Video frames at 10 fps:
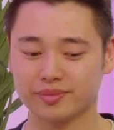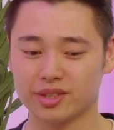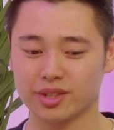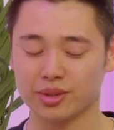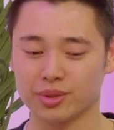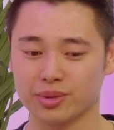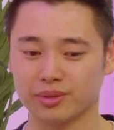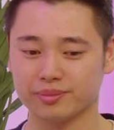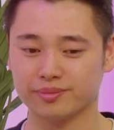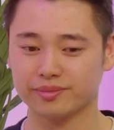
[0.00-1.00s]
So
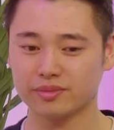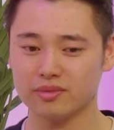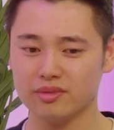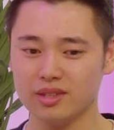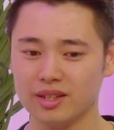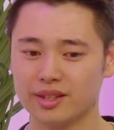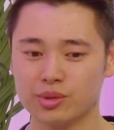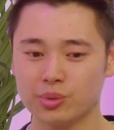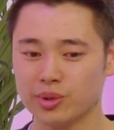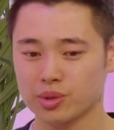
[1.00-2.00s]

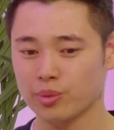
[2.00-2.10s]
there's always a